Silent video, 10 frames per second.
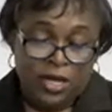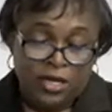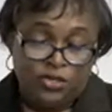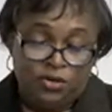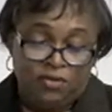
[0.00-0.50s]

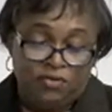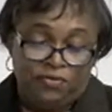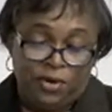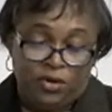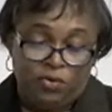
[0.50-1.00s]
to
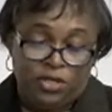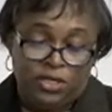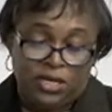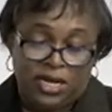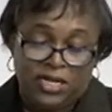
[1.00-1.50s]
conflict with
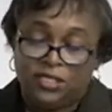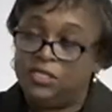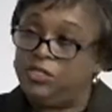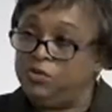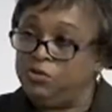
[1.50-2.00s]
the
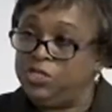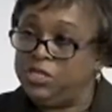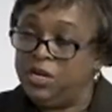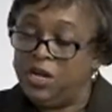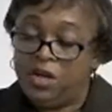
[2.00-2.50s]

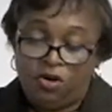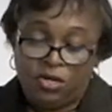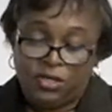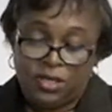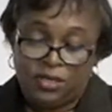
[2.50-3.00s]
Constitution
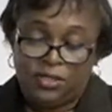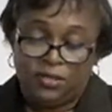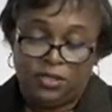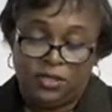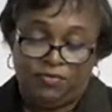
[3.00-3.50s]
or
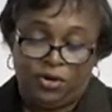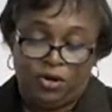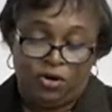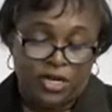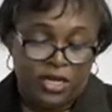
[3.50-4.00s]
substantive law,